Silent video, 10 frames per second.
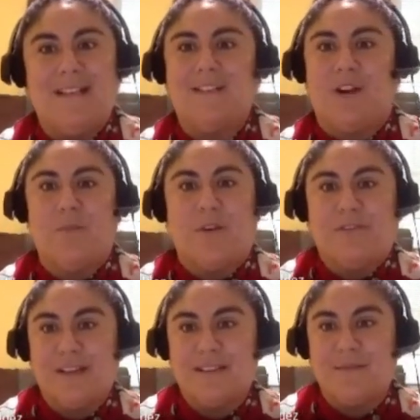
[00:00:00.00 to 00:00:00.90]
are more
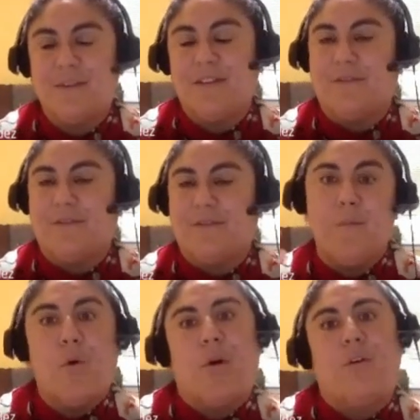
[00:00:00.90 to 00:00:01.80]
flexible. They've got
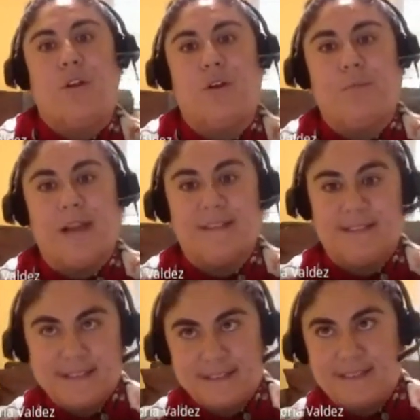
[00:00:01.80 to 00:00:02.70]
more
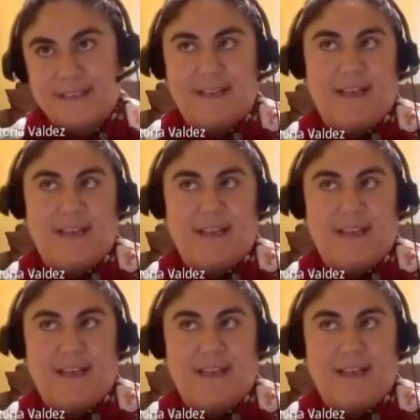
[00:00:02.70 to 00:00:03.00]
neuroplasticity.